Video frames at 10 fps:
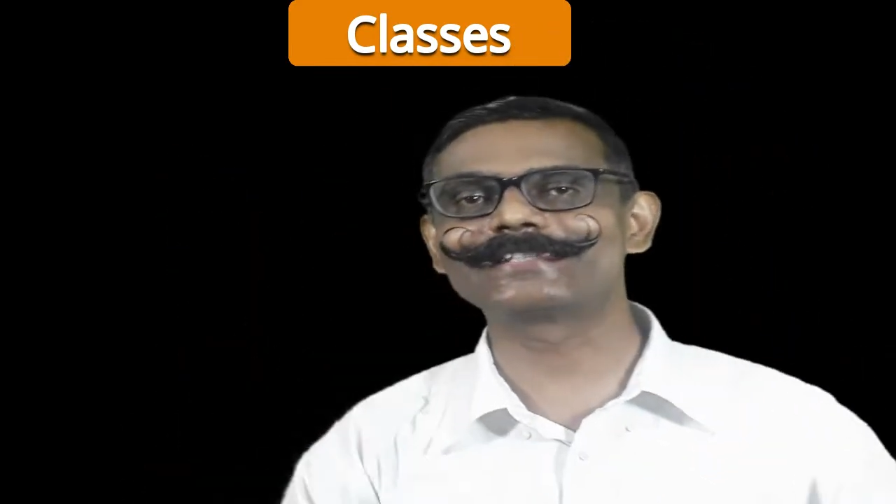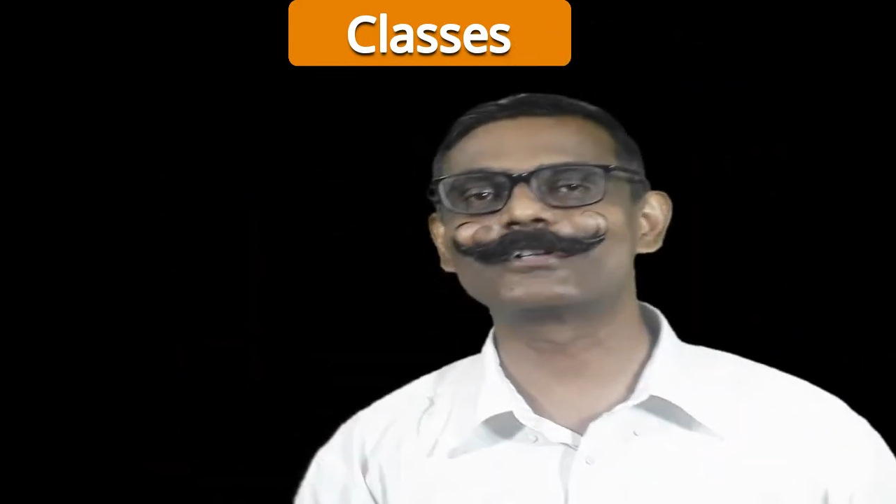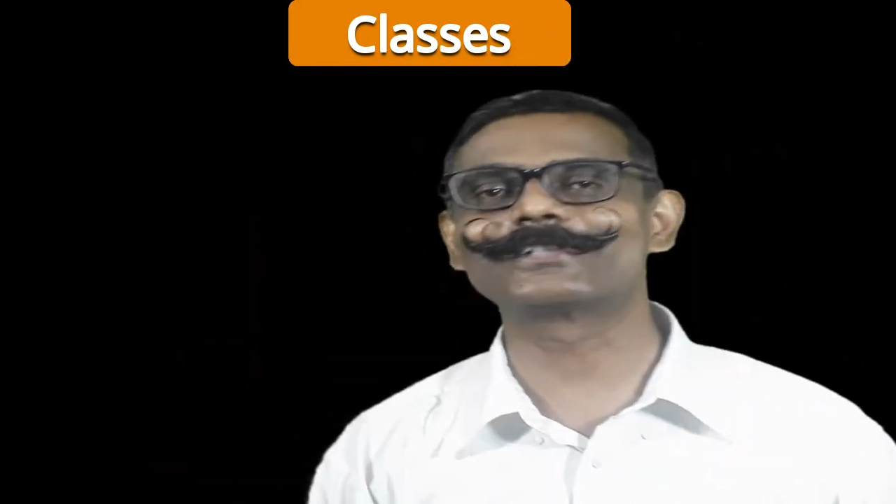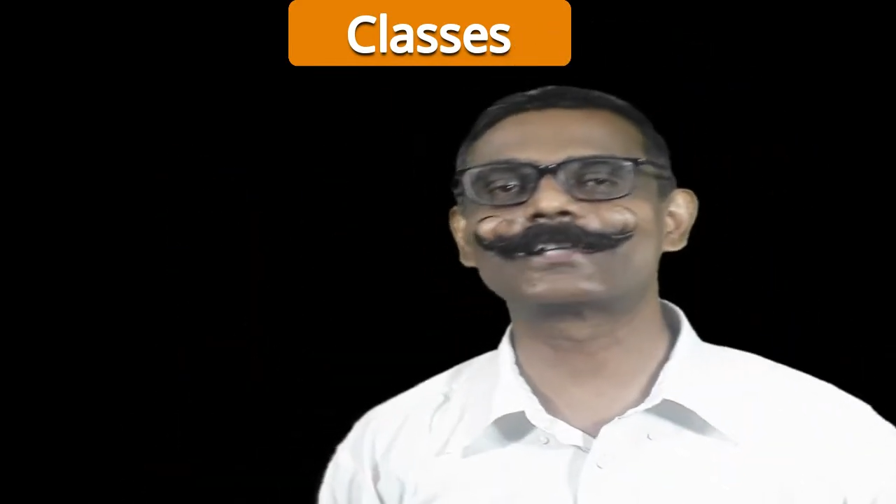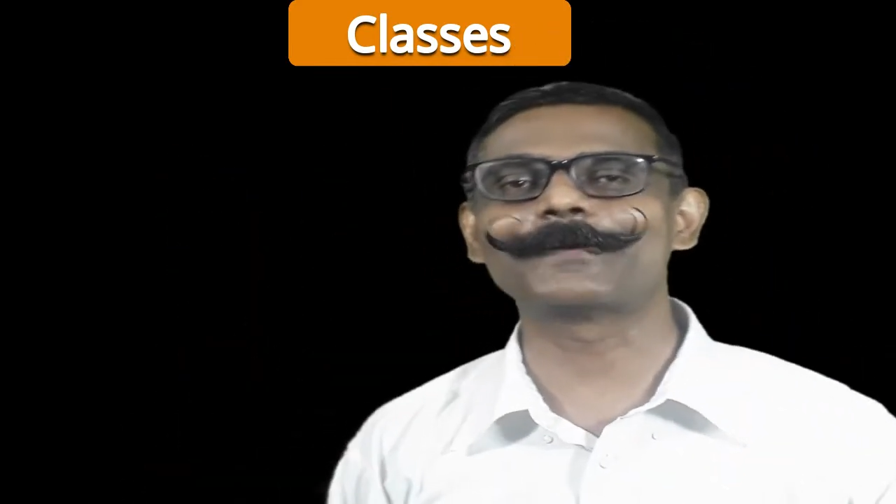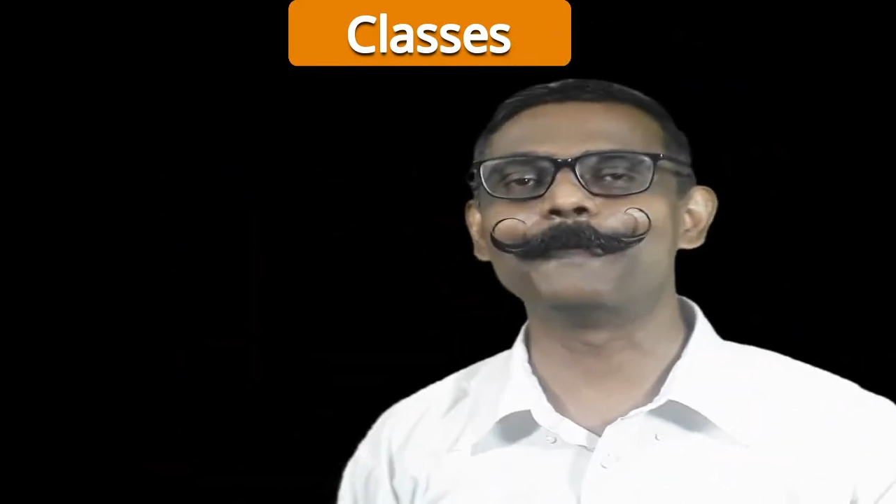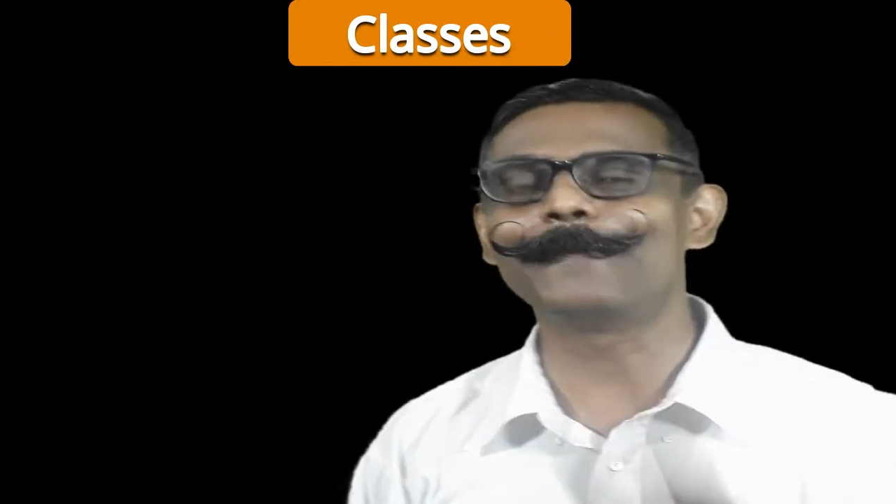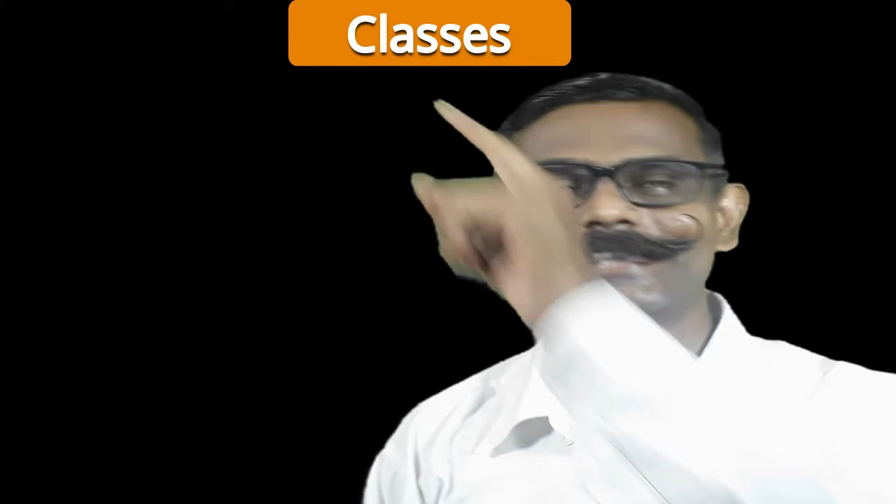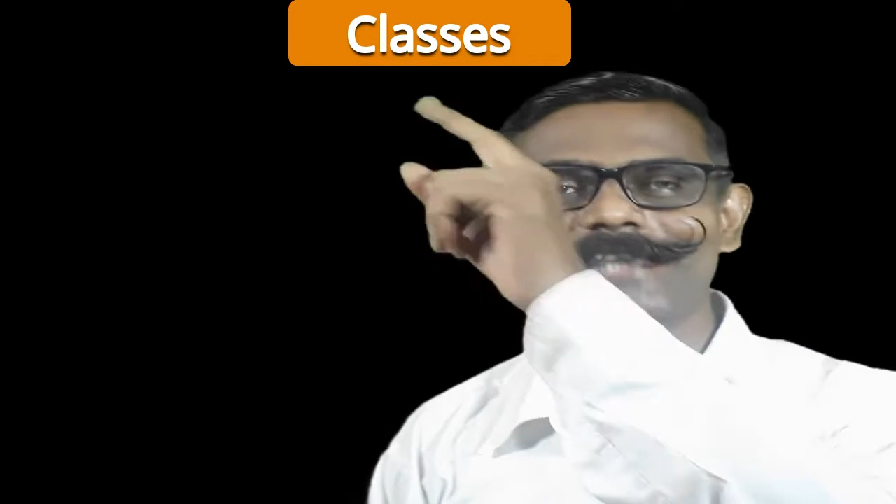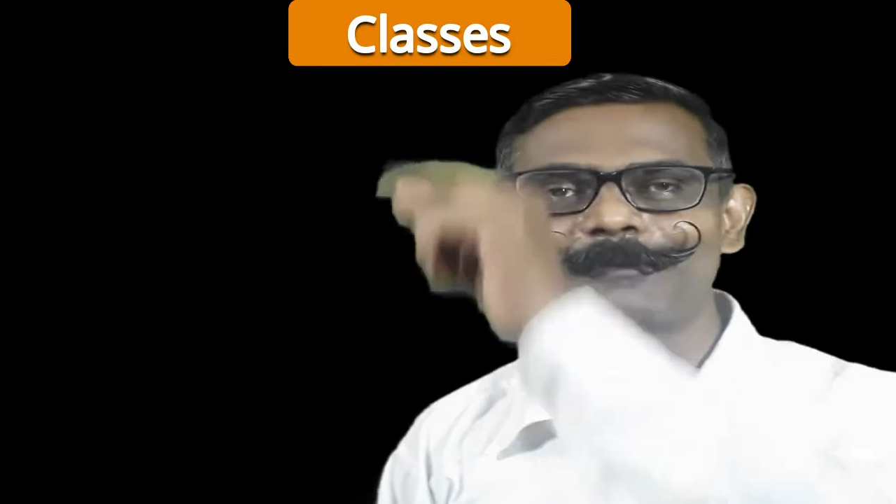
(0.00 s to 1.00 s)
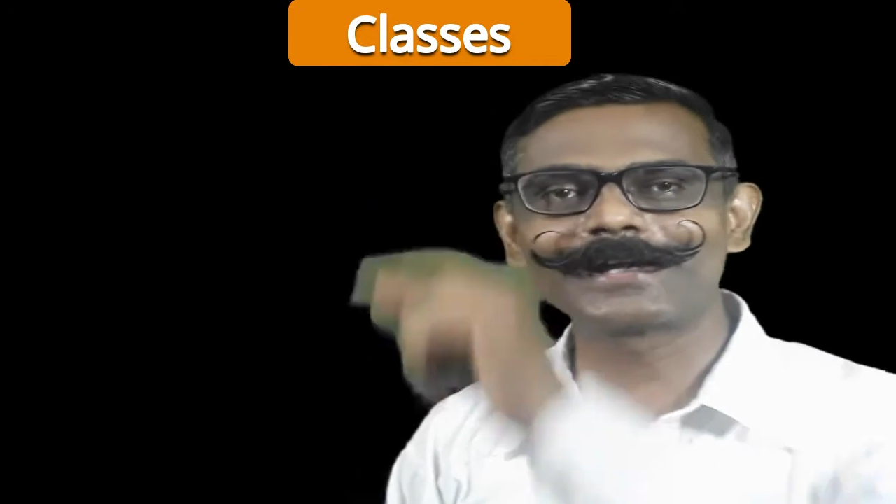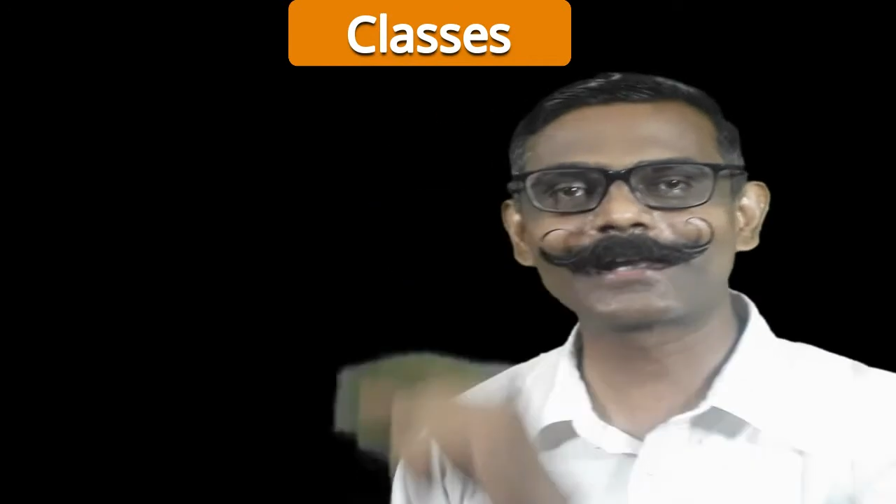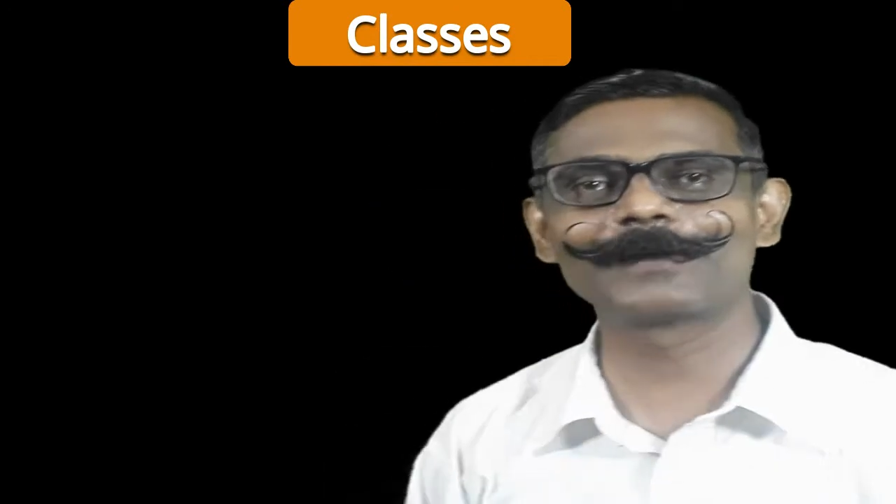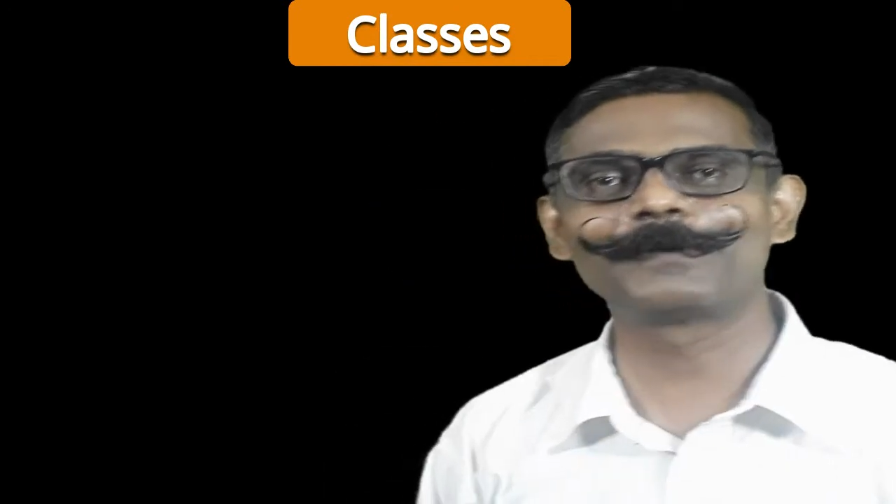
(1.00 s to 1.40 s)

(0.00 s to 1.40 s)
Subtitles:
Those are the mathematical